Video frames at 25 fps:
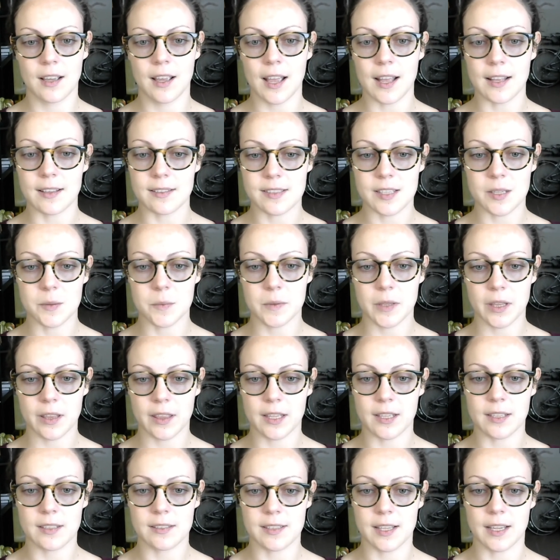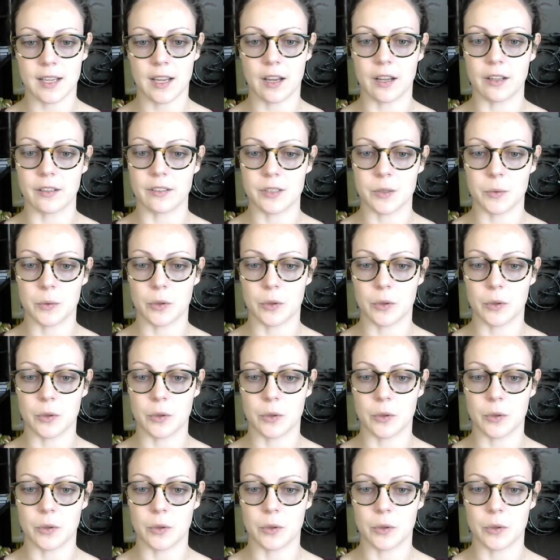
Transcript: and some of the things they hunt would